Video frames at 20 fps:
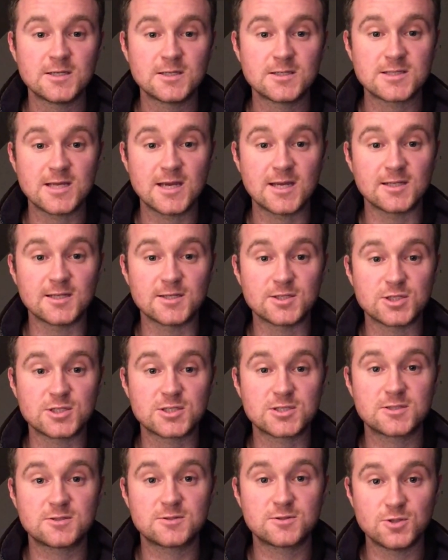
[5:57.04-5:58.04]
certainly
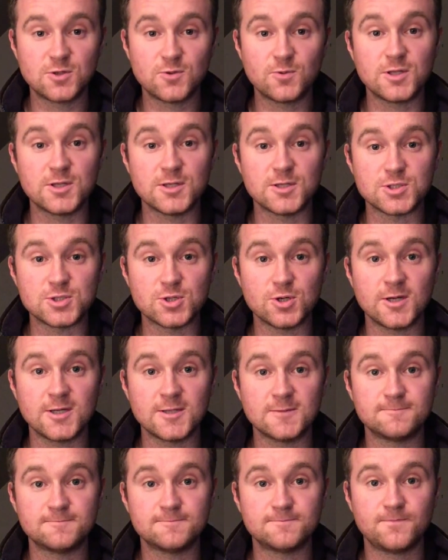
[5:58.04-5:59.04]
just do what you
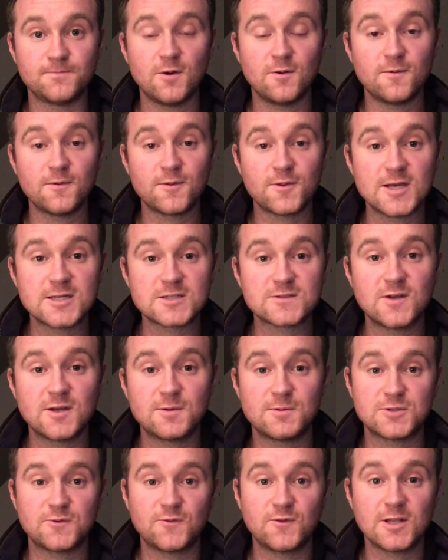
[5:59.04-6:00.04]
enjoy. Well, thanks
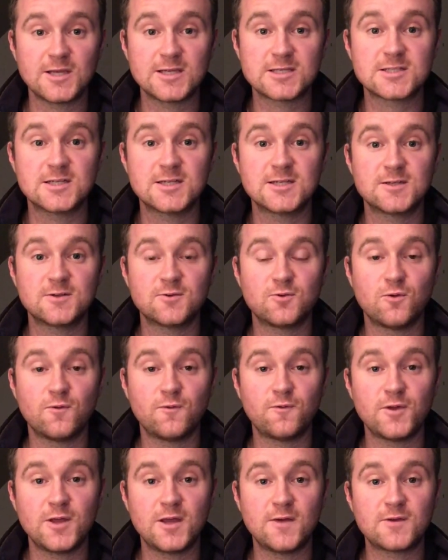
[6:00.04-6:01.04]
very much for listening.
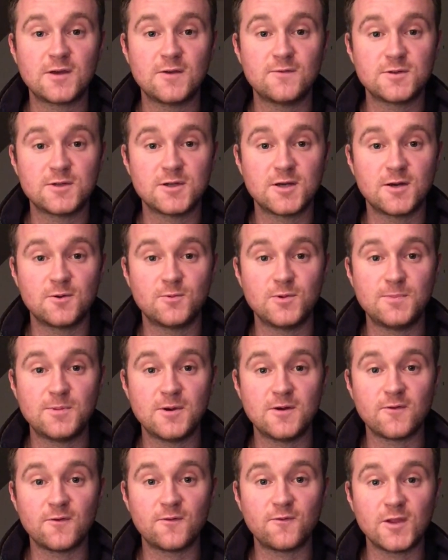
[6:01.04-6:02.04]
Hopefully I've given you a wee
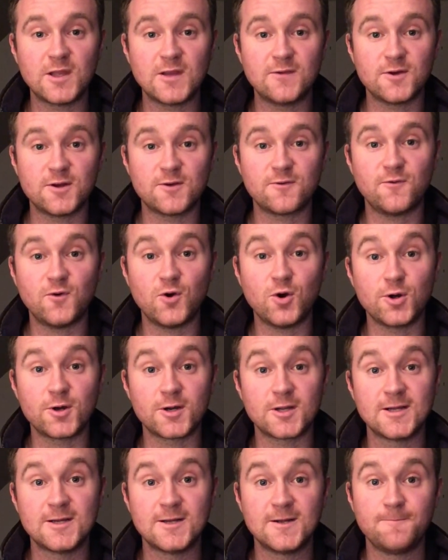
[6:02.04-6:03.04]
bit of a flavour
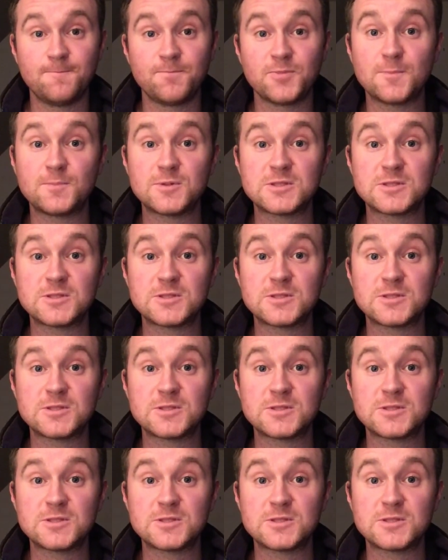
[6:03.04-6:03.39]
for the